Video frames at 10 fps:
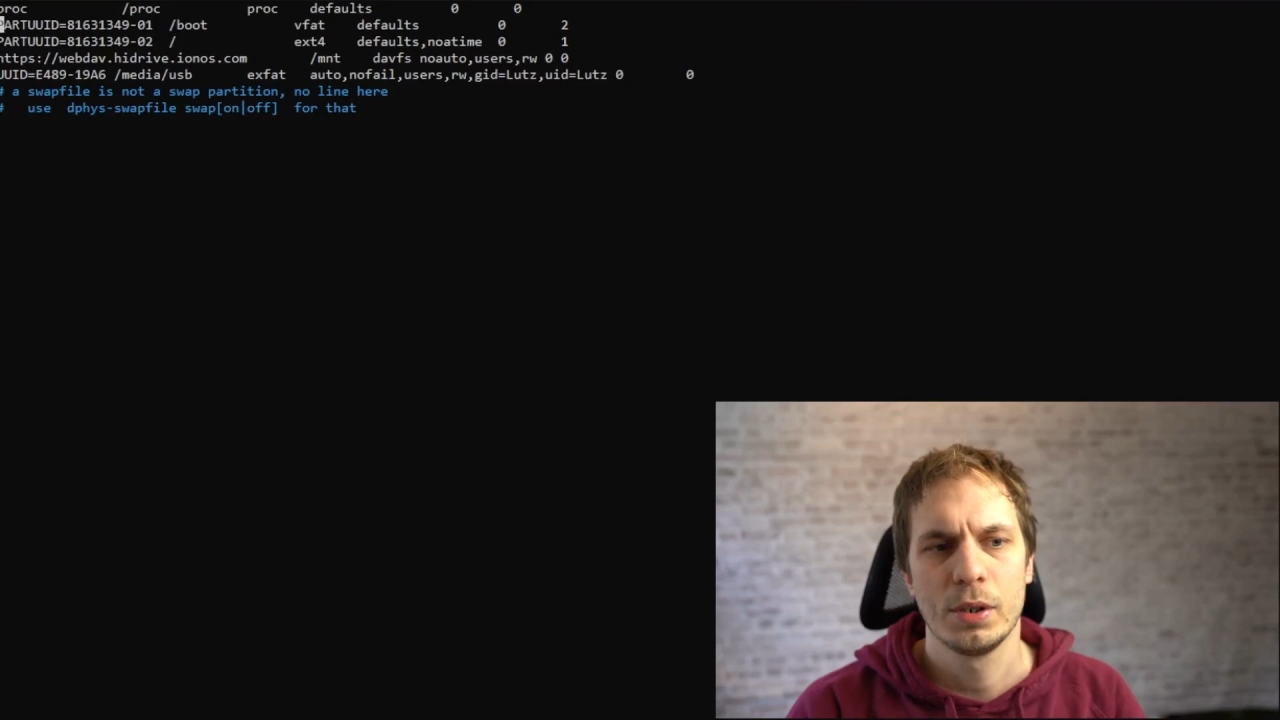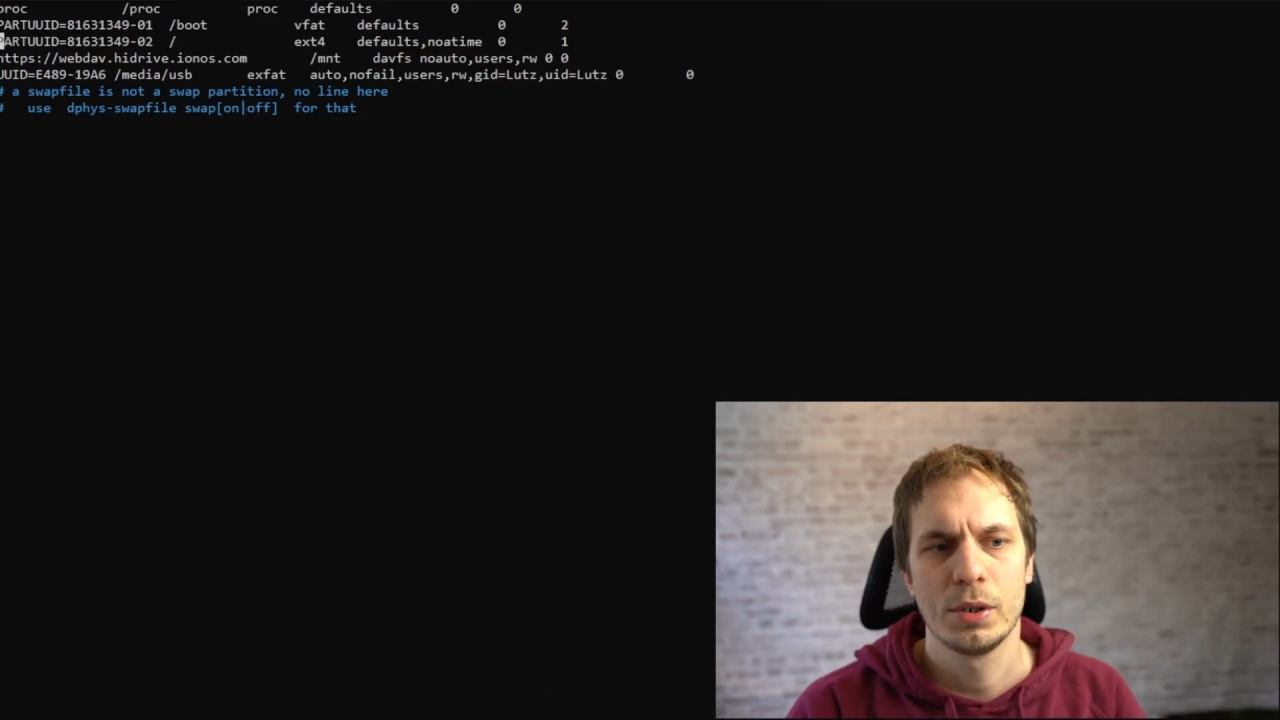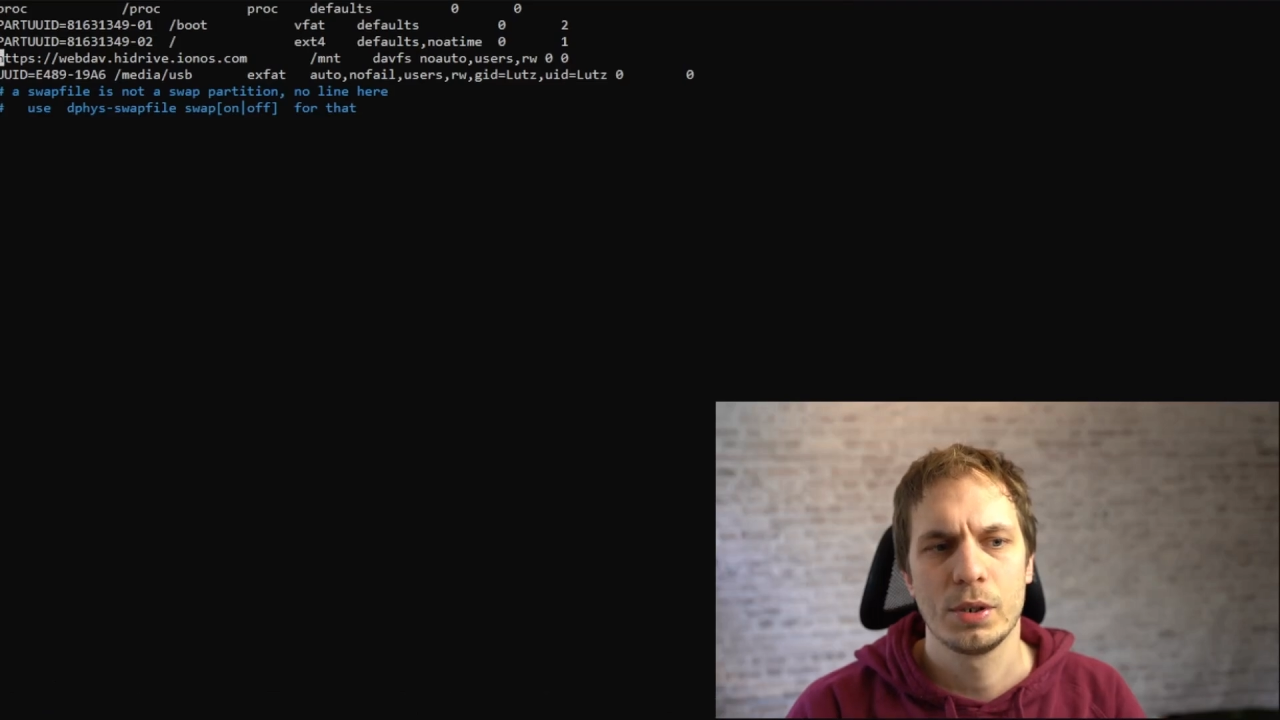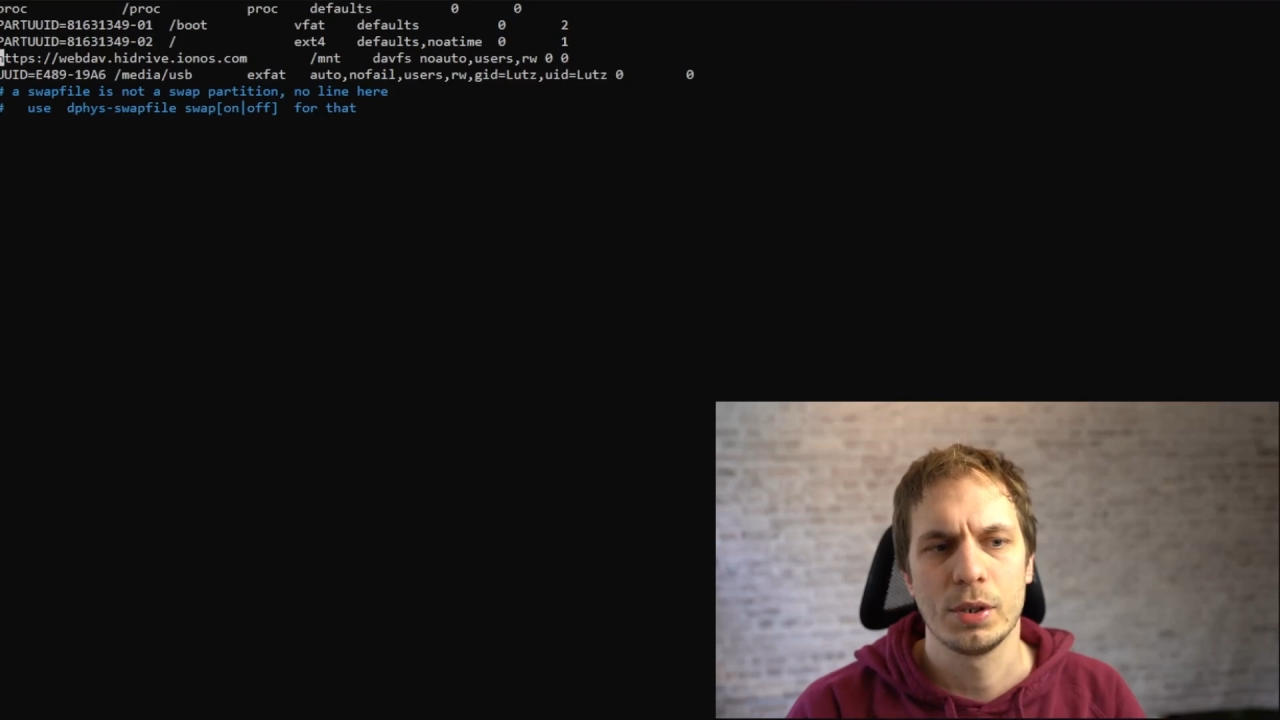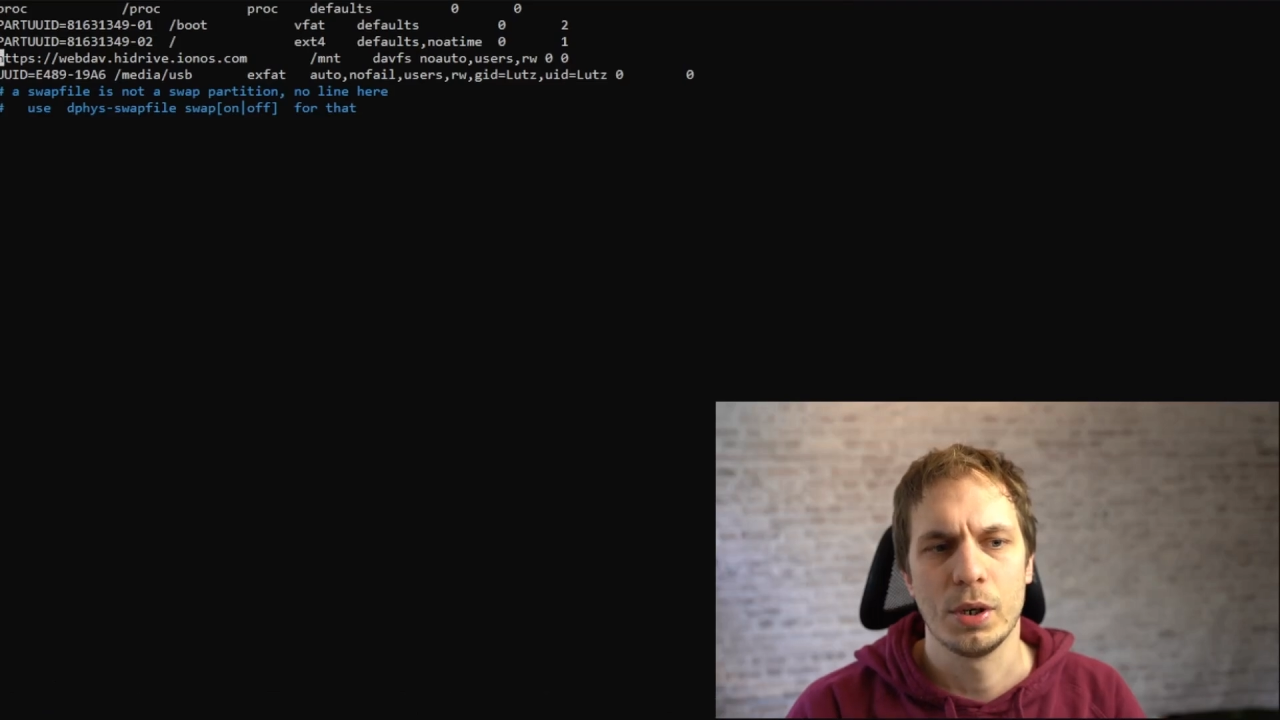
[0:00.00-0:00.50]

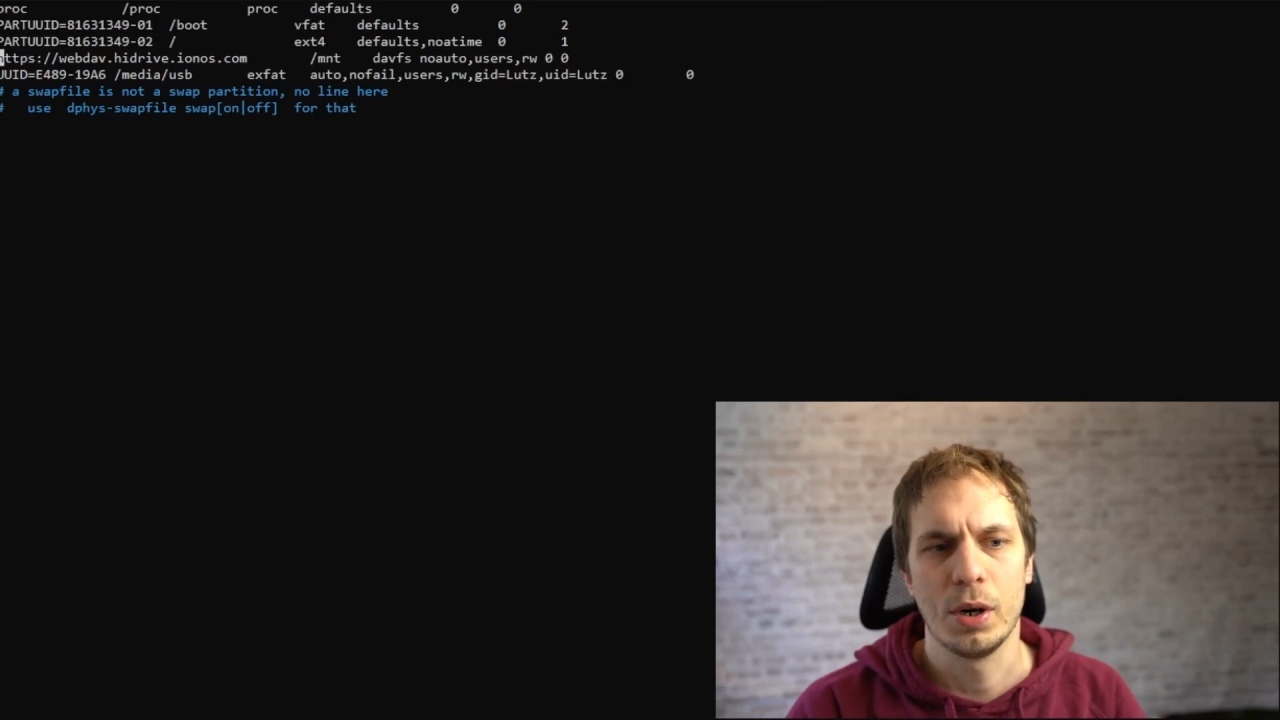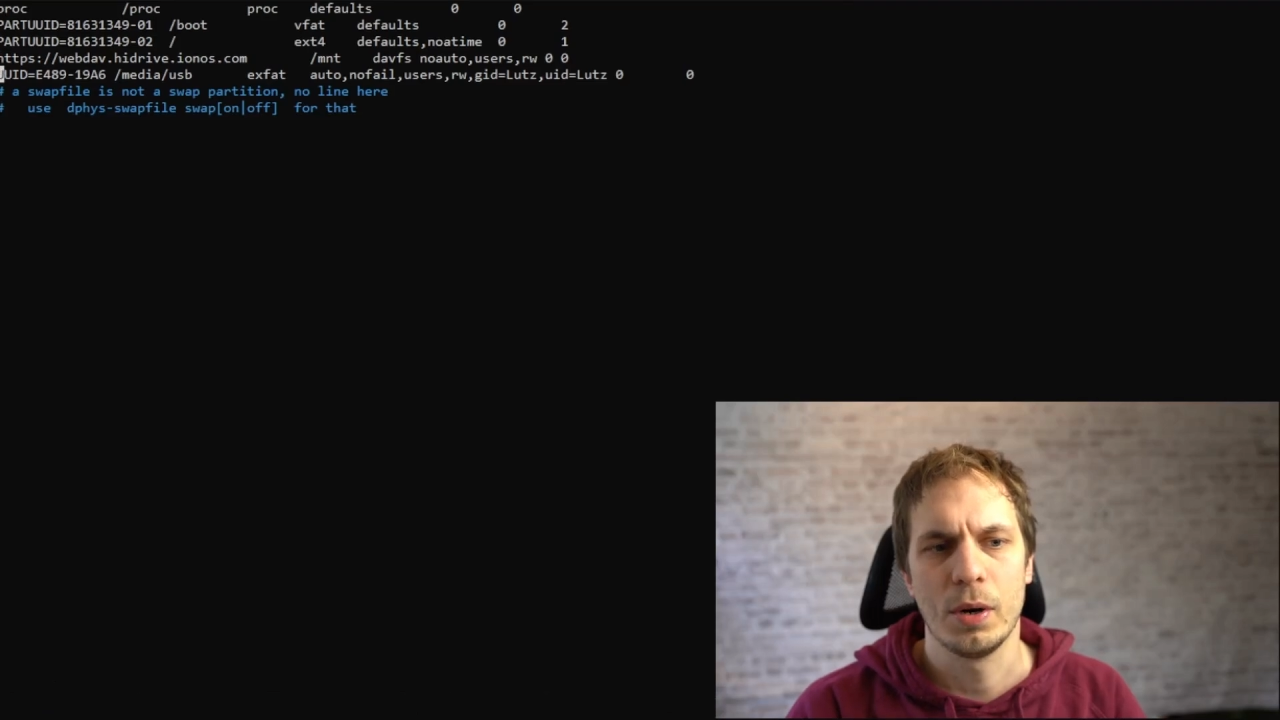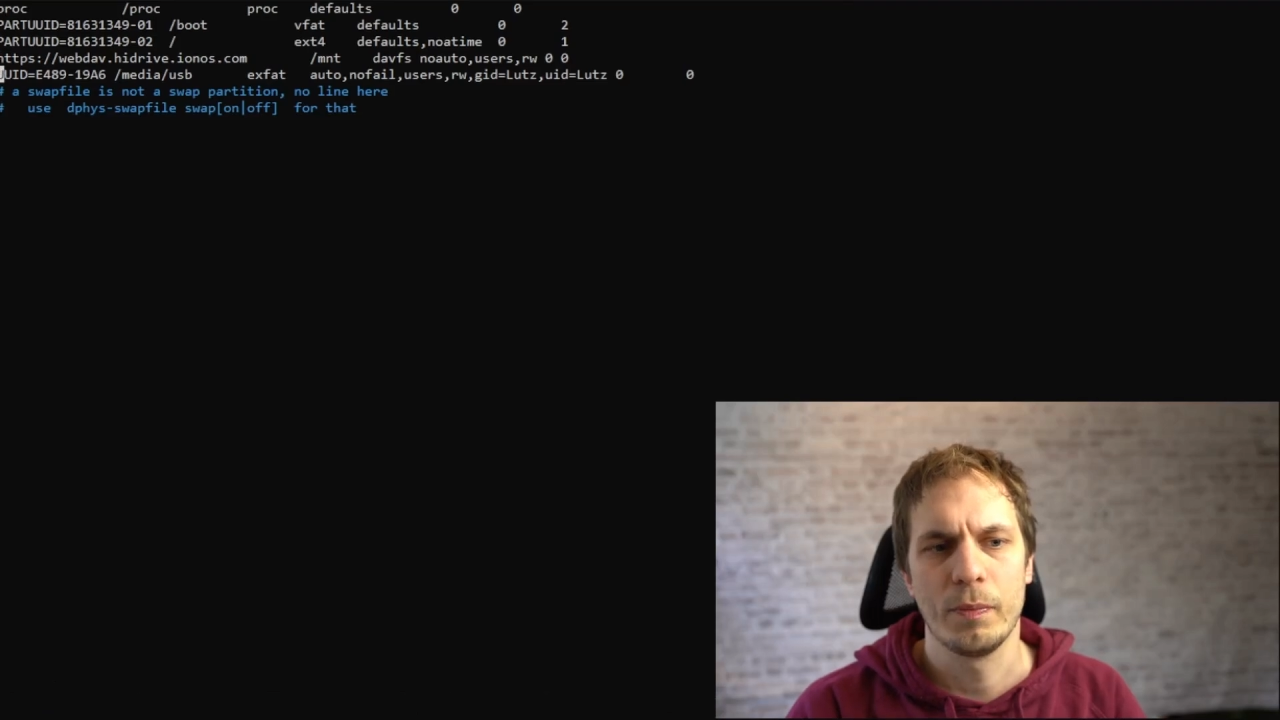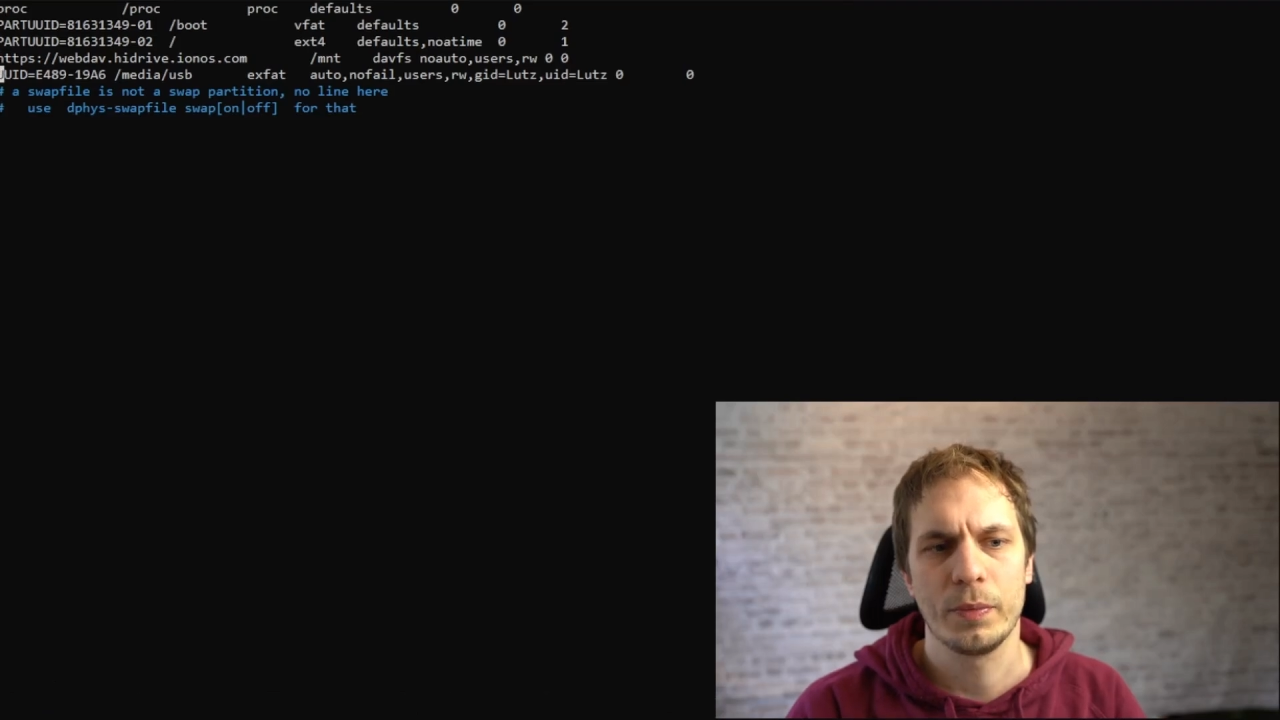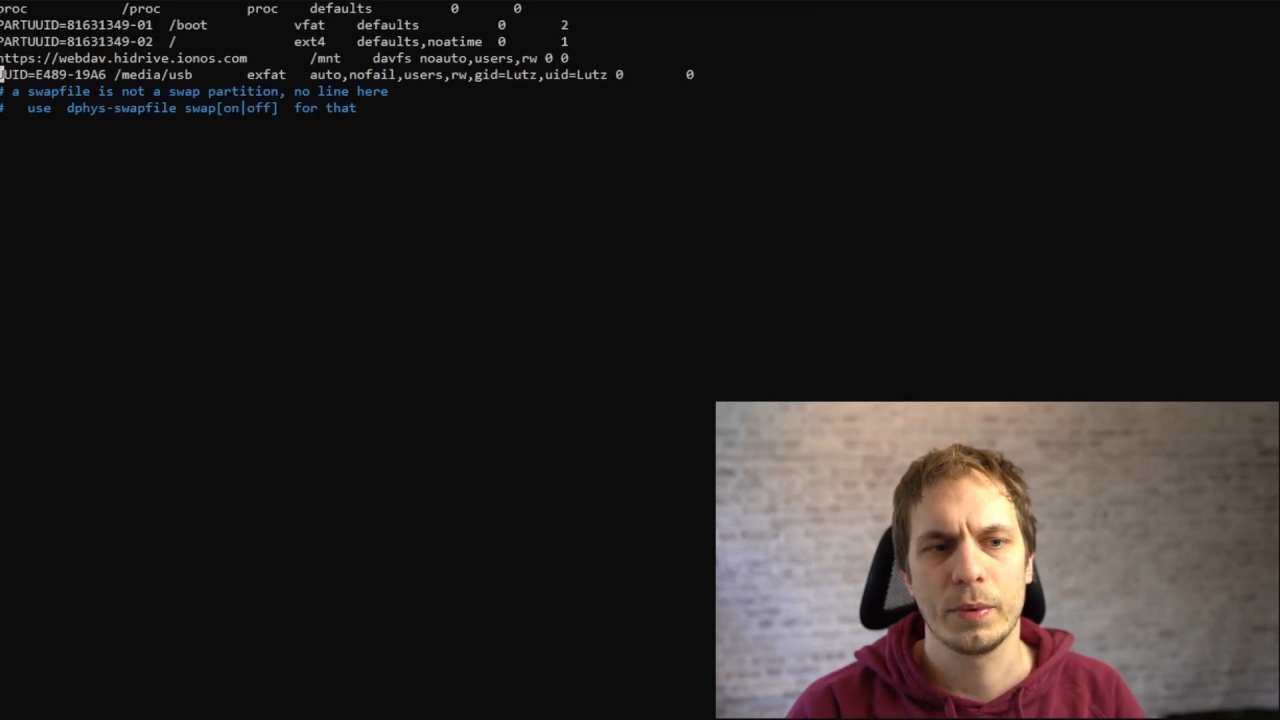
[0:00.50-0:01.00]

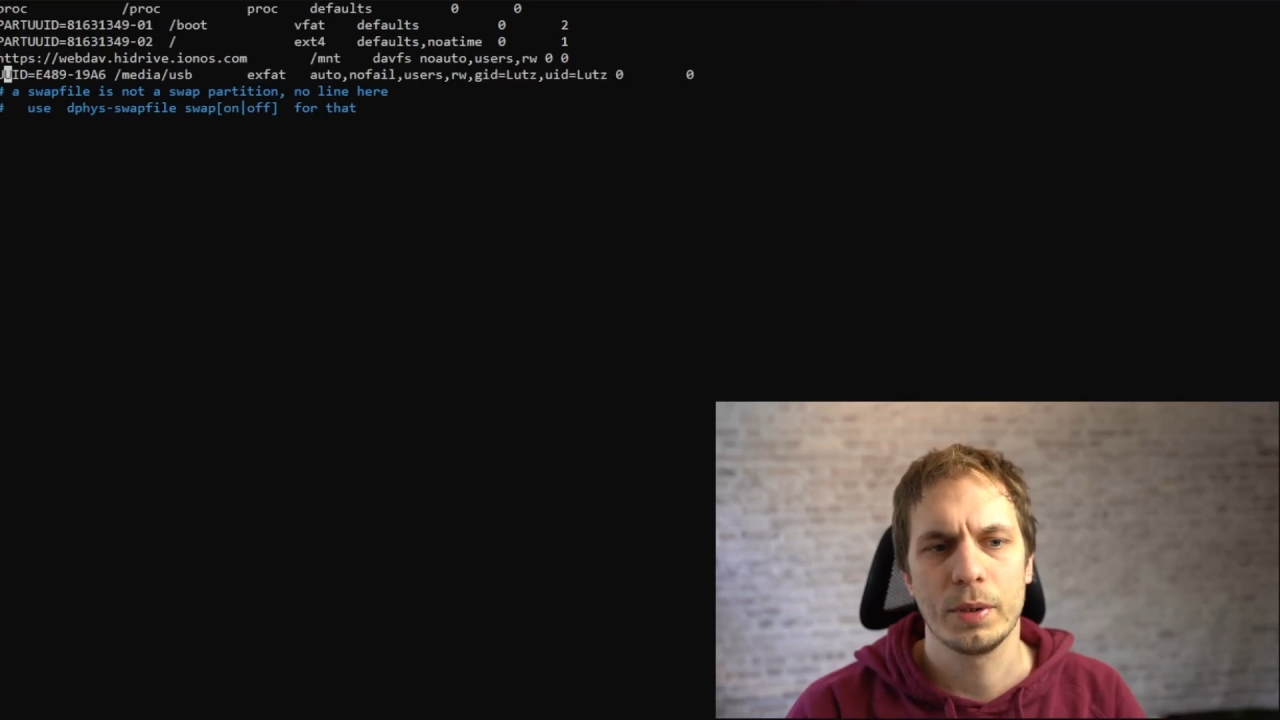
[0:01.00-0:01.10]
So